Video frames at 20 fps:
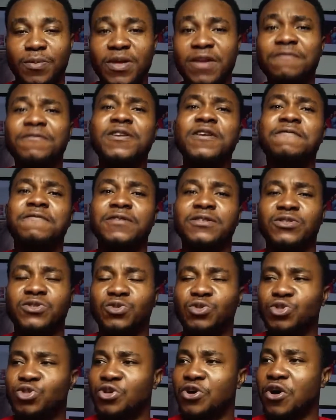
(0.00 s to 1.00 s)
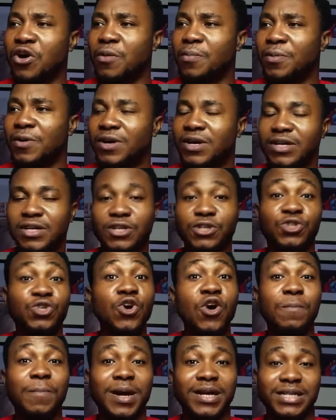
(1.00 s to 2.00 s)
Even if it's to show up, they
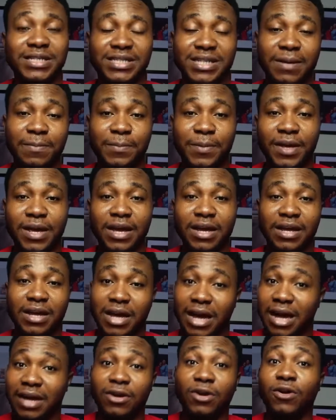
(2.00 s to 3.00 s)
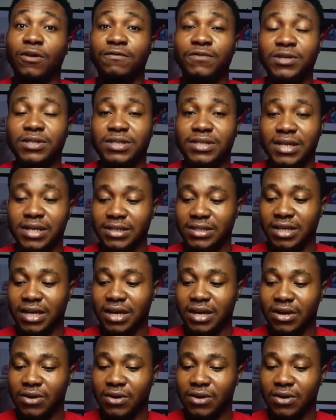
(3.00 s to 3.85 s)
show up and disappear and all of those things.